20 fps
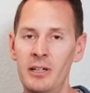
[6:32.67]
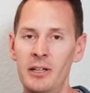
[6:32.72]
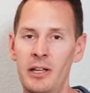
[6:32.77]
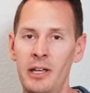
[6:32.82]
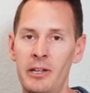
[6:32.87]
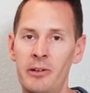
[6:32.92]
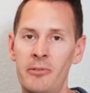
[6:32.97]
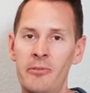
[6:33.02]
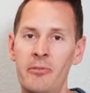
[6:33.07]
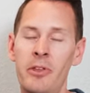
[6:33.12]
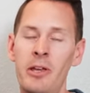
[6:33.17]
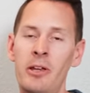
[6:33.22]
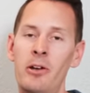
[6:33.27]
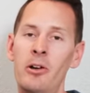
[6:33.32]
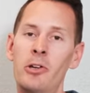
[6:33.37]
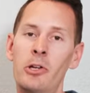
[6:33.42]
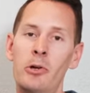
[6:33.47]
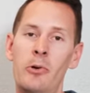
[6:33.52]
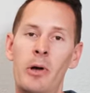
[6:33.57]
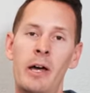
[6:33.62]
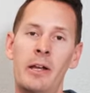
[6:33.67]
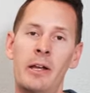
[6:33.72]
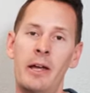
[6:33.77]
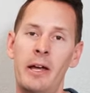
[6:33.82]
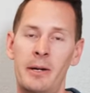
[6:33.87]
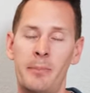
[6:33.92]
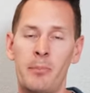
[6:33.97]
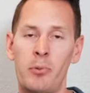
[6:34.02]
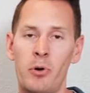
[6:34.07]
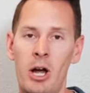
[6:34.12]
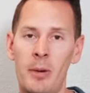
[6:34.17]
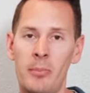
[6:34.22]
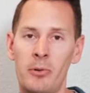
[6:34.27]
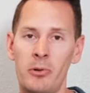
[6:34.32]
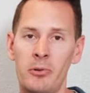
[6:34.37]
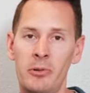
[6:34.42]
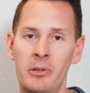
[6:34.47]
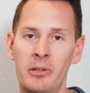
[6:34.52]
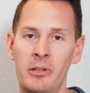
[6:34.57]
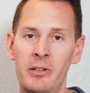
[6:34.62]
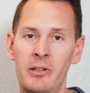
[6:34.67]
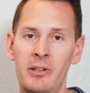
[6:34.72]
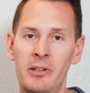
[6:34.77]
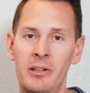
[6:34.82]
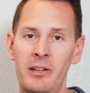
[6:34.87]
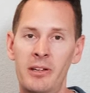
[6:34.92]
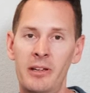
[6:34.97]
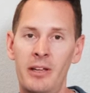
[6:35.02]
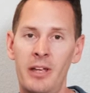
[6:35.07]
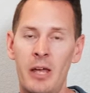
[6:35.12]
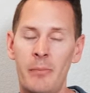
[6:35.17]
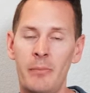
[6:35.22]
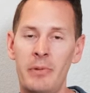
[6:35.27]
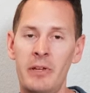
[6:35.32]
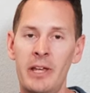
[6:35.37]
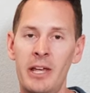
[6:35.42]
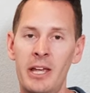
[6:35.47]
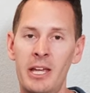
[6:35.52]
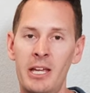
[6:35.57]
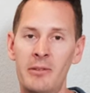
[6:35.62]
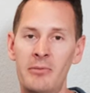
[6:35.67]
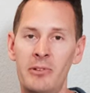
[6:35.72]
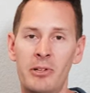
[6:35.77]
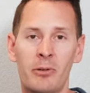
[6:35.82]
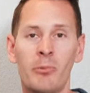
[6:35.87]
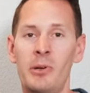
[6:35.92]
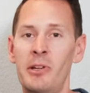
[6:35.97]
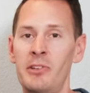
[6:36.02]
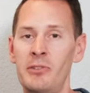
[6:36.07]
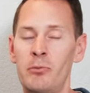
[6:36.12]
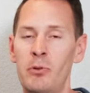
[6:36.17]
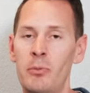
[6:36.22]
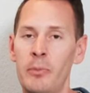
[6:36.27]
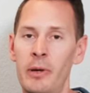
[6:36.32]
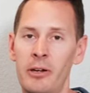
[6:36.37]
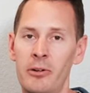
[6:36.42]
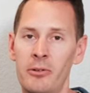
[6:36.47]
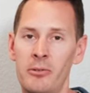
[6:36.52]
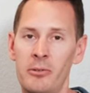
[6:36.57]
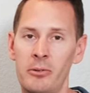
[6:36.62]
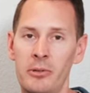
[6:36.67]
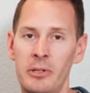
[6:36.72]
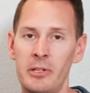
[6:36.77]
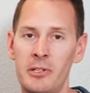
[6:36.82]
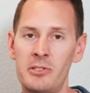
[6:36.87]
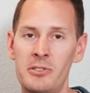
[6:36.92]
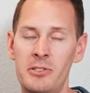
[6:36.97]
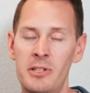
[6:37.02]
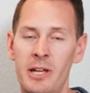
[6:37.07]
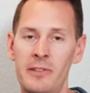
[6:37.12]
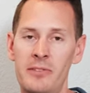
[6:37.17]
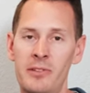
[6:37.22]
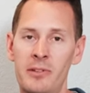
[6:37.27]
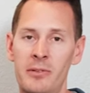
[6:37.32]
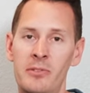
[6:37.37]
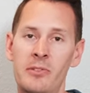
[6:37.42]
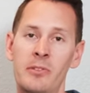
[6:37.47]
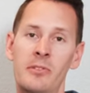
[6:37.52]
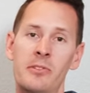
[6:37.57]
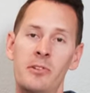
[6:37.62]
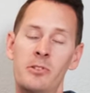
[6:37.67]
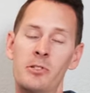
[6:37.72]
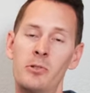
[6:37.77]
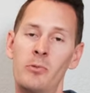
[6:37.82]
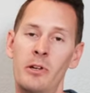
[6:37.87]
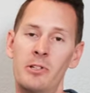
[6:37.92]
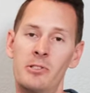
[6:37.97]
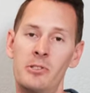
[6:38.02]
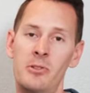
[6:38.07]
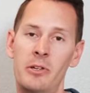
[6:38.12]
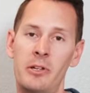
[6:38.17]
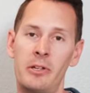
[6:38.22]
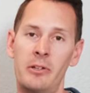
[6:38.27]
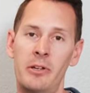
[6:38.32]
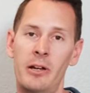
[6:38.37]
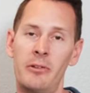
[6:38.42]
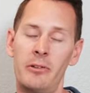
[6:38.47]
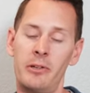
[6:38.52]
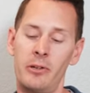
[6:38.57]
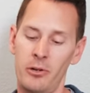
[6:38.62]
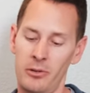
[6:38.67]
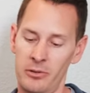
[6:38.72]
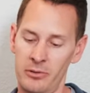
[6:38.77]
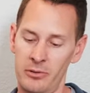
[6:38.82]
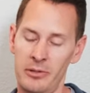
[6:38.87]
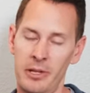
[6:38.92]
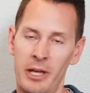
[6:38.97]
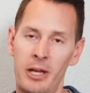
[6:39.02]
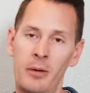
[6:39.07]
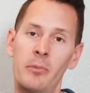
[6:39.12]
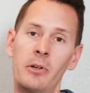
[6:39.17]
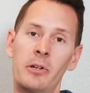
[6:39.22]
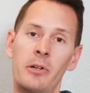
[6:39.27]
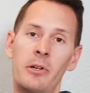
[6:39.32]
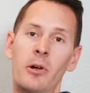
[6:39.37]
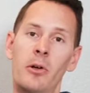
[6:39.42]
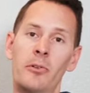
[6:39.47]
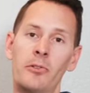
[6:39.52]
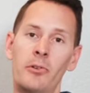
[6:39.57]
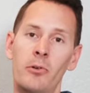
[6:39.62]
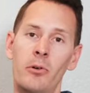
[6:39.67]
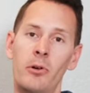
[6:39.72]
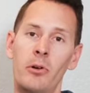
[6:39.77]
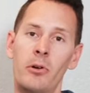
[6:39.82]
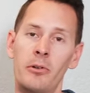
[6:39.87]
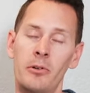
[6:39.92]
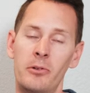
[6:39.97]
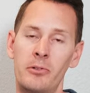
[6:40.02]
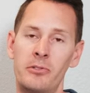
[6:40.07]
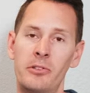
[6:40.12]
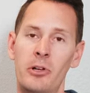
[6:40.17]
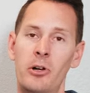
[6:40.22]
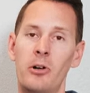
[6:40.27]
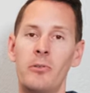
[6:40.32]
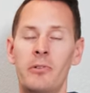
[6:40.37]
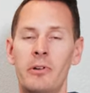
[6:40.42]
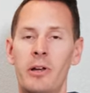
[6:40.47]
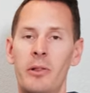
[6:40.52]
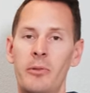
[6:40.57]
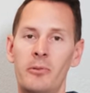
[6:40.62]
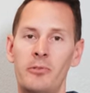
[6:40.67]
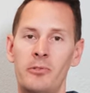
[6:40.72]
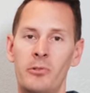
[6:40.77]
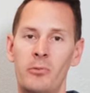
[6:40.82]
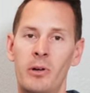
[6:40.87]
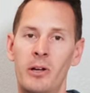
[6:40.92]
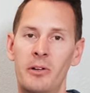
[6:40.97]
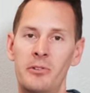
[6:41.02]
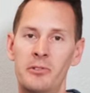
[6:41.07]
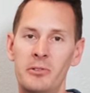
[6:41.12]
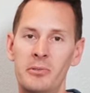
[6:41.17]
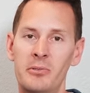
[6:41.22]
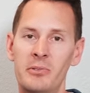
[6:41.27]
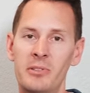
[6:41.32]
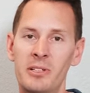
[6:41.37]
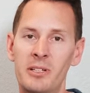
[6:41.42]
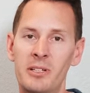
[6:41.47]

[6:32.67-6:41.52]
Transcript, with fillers: And if they don't know how to act properly and behave in a reasonable manner on a leash, that's a situation that could not only hurt them, but could also hurt yourself and others around you.